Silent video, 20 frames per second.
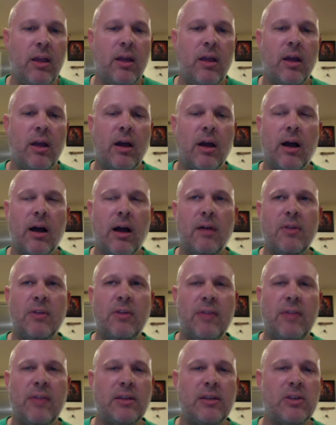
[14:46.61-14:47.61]
that
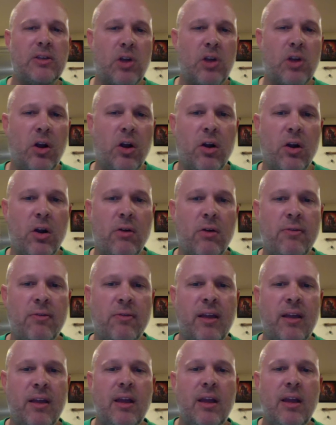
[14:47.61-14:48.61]
they serve,
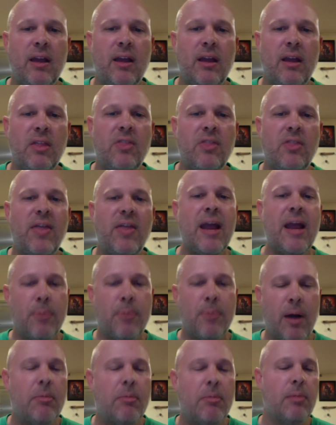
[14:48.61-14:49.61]
they
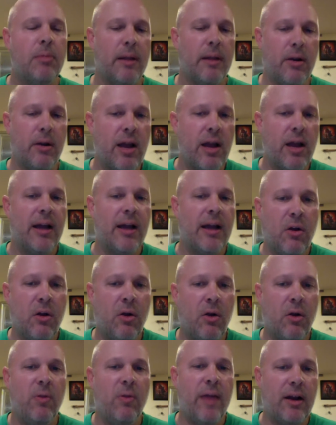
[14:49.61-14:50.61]
probably are not going to
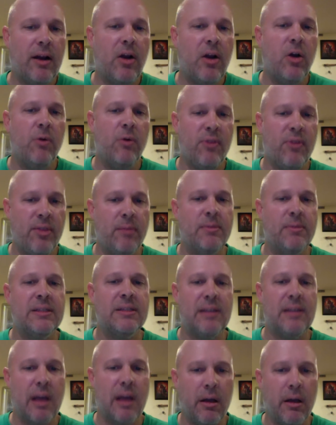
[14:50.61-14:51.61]
hold that hope for
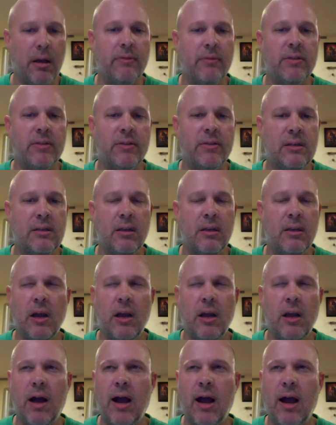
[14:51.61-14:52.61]
themselves.
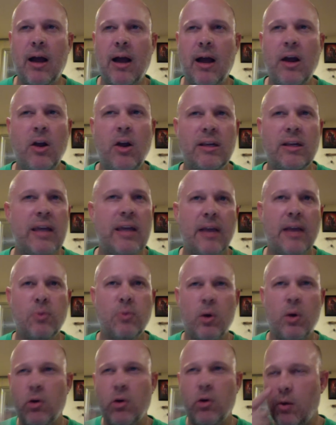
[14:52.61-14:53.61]
I heard a
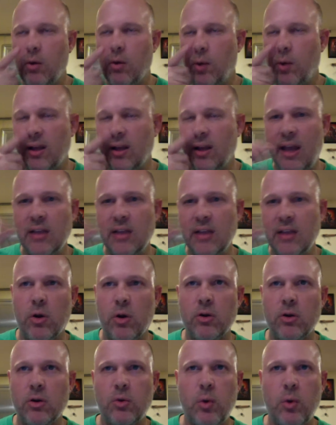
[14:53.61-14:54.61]
caseworker, I read a
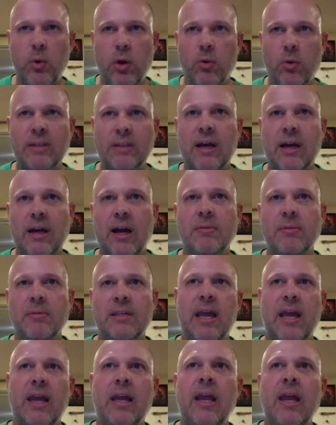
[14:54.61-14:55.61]
caseworker's quote one time
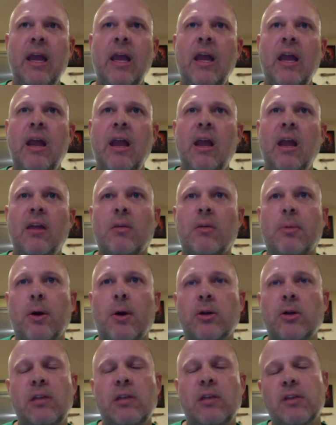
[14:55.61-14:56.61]
saying the
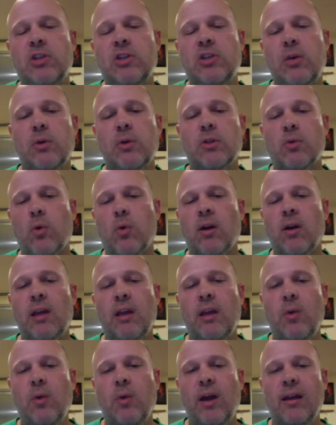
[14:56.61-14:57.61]
person that she was
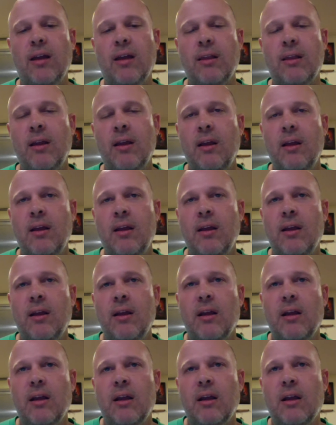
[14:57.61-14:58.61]
working with
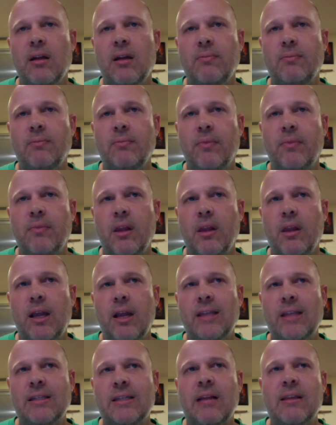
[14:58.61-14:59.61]

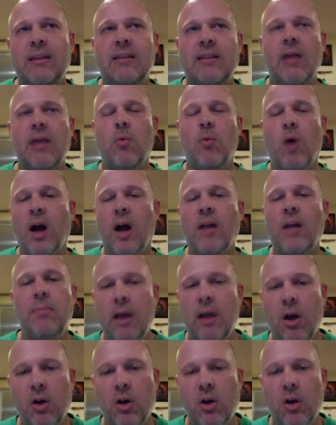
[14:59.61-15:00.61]
it's not that they want to be
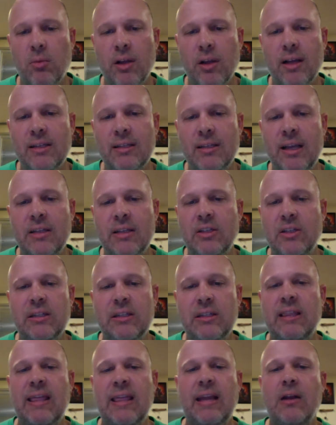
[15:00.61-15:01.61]
homeless. It's just
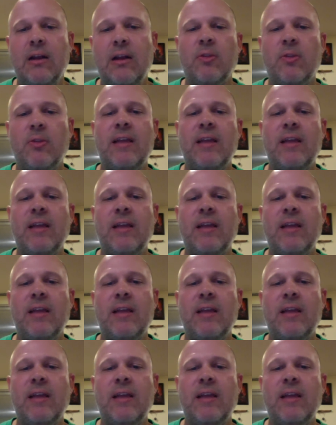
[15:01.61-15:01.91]
that they don't think